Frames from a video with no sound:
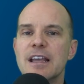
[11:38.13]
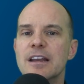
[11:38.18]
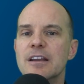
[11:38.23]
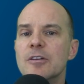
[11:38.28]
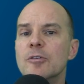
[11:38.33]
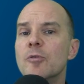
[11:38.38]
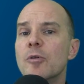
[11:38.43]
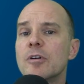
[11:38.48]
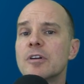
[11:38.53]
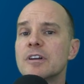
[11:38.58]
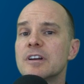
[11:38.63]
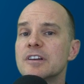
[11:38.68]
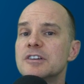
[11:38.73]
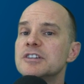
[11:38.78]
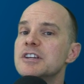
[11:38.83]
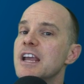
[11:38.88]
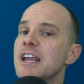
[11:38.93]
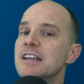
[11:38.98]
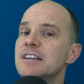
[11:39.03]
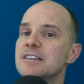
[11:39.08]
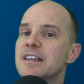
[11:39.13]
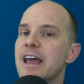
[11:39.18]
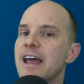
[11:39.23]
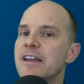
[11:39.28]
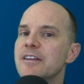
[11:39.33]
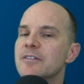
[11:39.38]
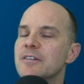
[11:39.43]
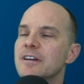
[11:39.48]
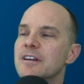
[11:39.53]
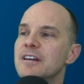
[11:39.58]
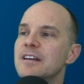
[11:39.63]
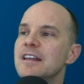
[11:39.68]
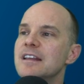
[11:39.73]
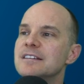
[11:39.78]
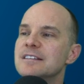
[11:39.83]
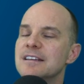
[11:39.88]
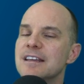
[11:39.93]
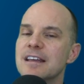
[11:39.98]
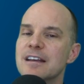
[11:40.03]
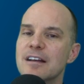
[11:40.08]
And in order to change that, you're going to need
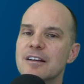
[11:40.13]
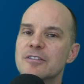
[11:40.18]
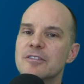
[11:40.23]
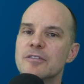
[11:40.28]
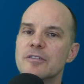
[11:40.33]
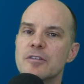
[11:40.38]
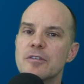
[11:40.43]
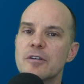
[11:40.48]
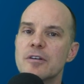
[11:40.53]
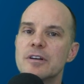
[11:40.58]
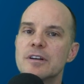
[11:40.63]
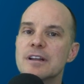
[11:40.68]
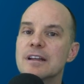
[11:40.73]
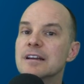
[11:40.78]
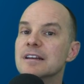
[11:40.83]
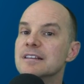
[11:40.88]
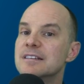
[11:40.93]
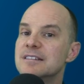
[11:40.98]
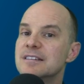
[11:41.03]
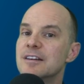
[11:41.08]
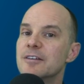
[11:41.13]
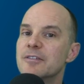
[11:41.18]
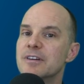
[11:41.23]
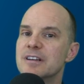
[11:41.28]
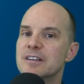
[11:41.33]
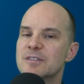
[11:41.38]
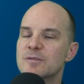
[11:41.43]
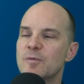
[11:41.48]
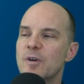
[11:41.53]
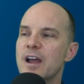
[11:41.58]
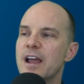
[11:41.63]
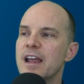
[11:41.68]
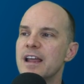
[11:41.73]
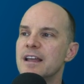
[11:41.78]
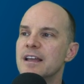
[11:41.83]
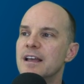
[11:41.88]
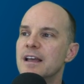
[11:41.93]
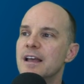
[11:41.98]
to get under the hood in a serious way